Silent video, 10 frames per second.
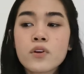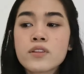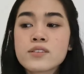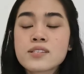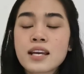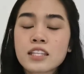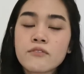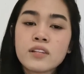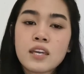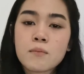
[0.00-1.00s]
will this
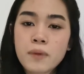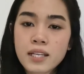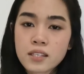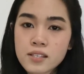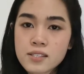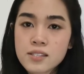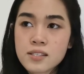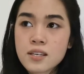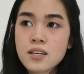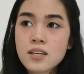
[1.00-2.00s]
negatively impact
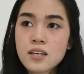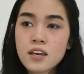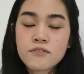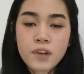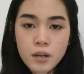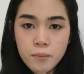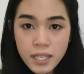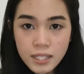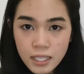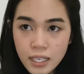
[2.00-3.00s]
us
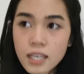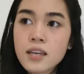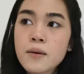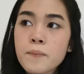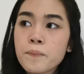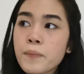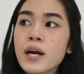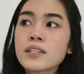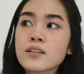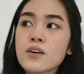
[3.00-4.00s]
environmentally,
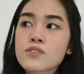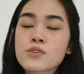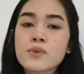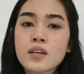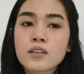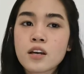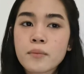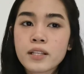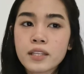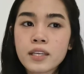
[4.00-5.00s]
but also
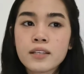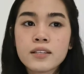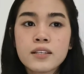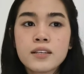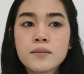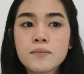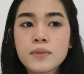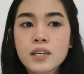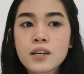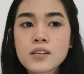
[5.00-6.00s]
economically,
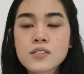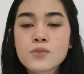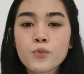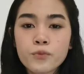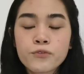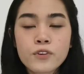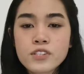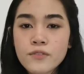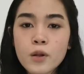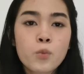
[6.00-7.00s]
because
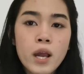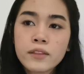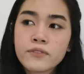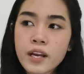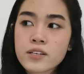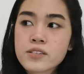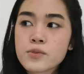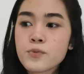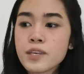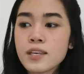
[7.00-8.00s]
first of all, wildfires
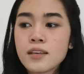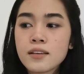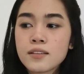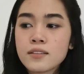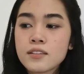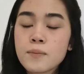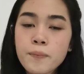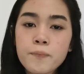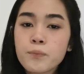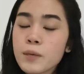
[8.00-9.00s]
we
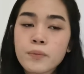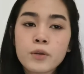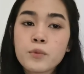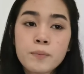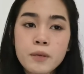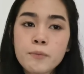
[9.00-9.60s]
people, we